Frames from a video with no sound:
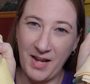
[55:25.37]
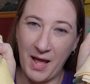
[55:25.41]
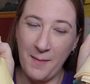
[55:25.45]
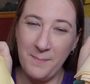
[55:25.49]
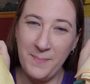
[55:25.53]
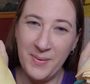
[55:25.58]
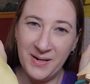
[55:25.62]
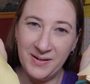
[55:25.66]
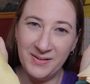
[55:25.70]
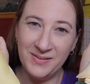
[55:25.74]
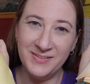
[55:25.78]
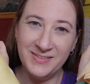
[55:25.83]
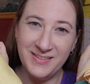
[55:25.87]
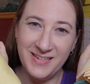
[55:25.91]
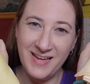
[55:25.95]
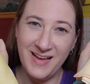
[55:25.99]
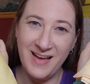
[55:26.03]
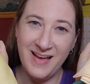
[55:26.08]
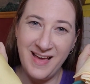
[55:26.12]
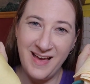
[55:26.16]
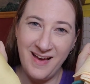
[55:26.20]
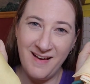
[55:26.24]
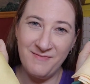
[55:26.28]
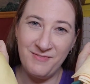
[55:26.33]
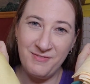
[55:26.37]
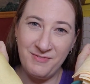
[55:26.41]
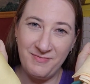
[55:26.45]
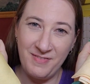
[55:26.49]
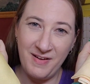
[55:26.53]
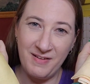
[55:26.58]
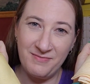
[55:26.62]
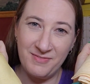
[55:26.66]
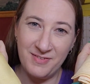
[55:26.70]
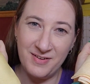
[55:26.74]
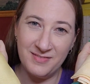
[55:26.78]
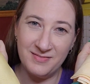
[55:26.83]
Apparently I have a
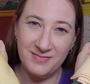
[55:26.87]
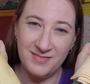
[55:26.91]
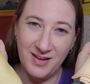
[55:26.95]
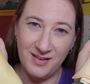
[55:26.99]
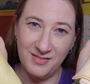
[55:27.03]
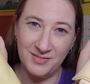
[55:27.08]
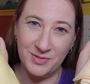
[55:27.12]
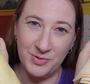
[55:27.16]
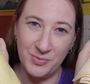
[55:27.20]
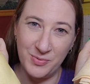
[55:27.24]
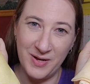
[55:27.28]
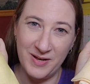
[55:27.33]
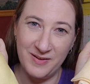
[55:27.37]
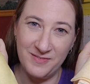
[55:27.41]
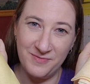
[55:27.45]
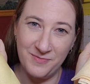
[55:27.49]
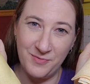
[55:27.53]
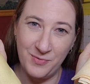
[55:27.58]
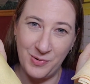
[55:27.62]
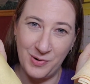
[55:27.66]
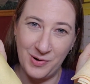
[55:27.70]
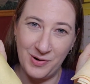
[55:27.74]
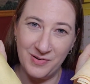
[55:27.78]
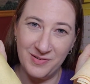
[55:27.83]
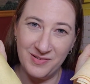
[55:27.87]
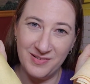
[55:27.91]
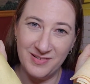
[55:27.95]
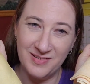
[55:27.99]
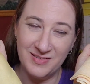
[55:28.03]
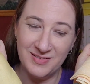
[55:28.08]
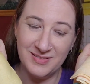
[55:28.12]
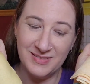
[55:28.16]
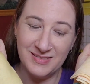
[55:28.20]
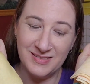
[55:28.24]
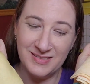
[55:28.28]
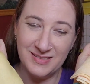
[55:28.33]
favorite colorway for
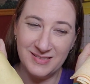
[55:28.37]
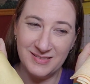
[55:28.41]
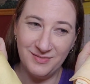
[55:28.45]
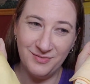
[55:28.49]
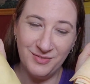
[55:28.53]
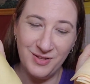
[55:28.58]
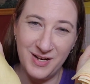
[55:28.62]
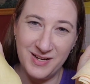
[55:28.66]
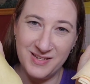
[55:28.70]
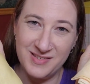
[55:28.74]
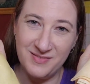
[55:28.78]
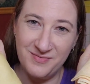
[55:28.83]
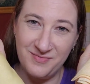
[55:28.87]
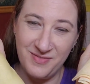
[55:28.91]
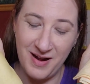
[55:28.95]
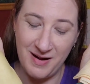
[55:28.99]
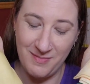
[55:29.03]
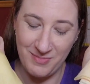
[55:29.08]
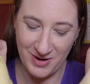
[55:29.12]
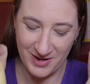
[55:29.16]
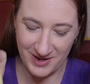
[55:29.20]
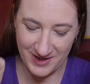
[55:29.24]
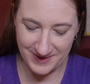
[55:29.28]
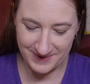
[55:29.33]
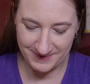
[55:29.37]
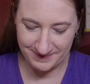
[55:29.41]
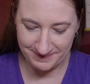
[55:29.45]
floss and fabric.